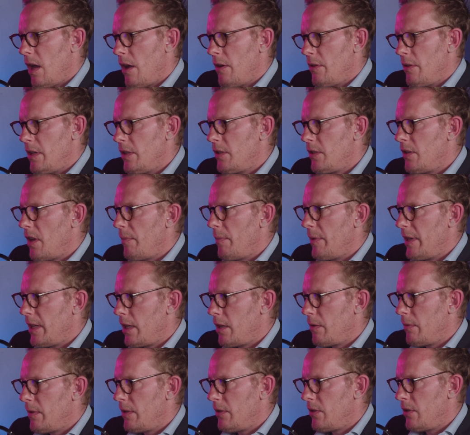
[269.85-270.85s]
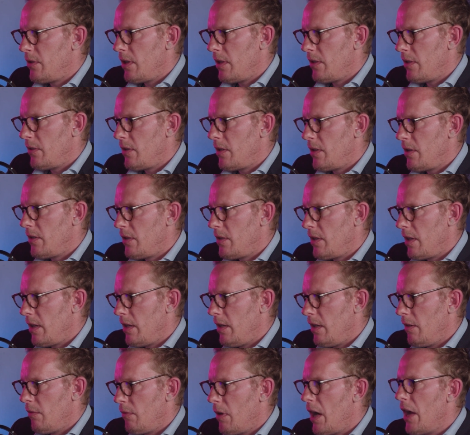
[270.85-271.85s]
only so many coincidences
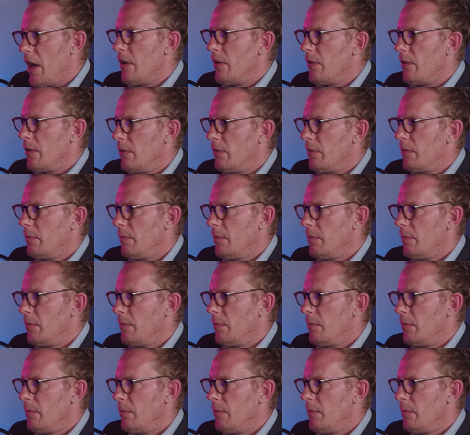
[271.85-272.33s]
in a row